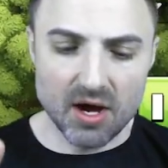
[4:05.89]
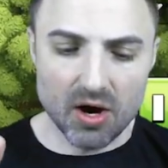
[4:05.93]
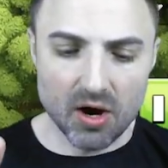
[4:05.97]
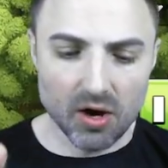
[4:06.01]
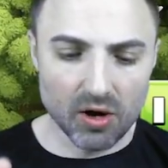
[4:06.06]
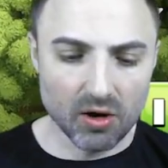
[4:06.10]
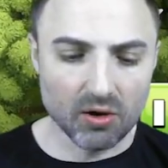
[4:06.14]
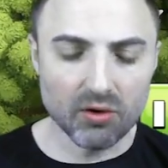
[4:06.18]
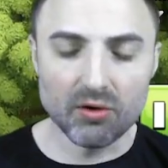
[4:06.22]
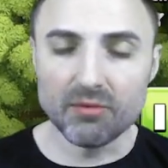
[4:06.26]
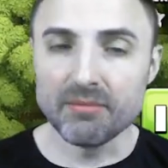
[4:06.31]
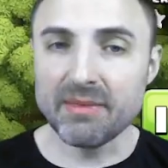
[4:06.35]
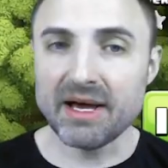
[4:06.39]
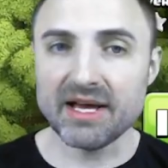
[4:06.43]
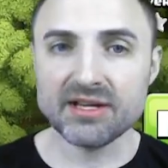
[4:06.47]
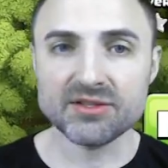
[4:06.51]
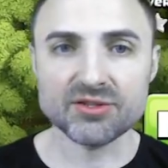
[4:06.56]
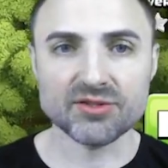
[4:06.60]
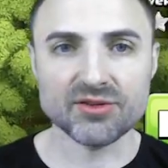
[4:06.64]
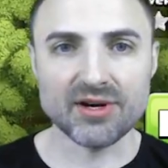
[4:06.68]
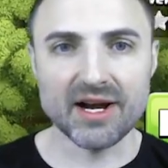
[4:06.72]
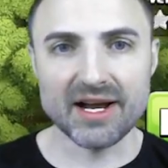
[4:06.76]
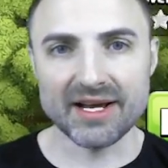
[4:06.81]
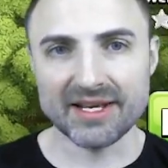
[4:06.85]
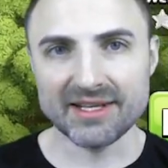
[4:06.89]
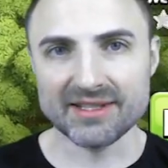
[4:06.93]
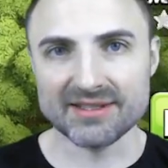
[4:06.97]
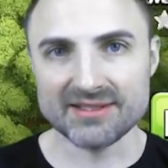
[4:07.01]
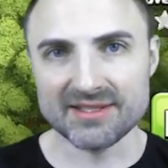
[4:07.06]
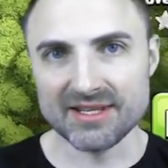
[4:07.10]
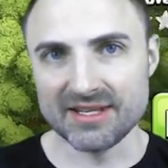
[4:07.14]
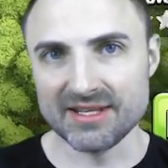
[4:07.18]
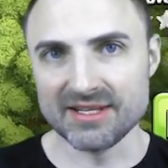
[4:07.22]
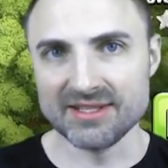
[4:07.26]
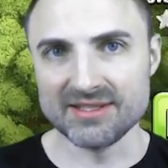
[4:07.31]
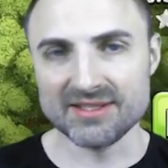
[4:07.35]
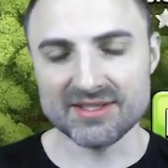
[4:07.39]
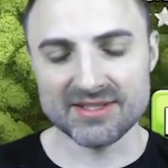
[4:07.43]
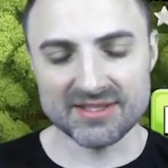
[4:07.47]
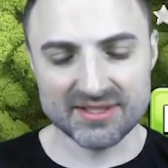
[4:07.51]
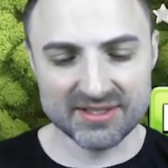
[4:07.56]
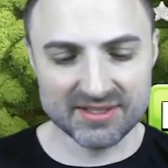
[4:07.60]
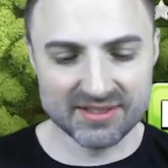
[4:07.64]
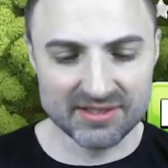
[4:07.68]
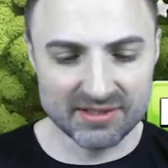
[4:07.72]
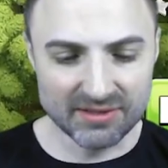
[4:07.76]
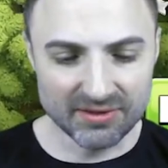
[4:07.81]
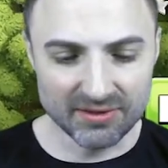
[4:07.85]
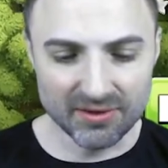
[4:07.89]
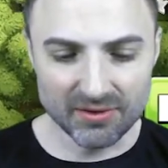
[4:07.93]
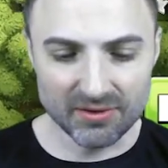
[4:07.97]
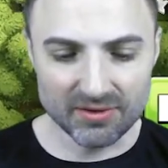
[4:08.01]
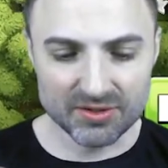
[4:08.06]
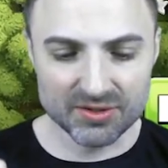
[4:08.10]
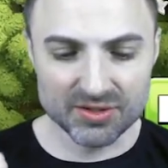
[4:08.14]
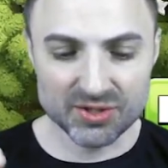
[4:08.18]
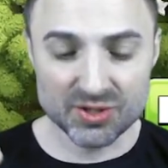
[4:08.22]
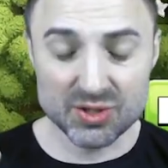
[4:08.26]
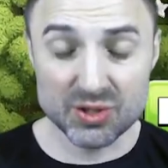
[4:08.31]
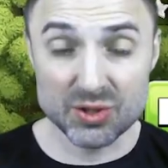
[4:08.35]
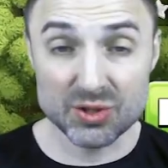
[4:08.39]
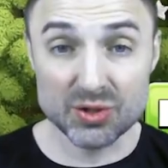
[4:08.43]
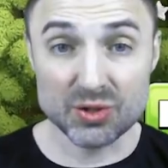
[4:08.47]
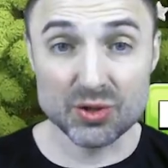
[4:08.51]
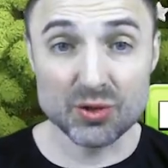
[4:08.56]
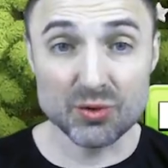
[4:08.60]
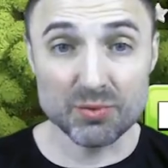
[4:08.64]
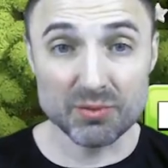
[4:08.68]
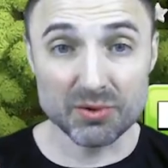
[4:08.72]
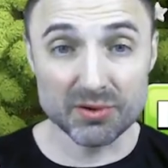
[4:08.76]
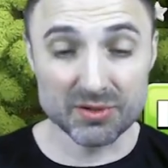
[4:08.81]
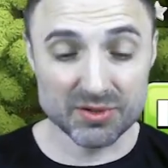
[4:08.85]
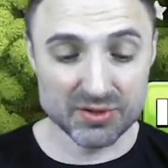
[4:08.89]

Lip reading: all mass dragons is still super,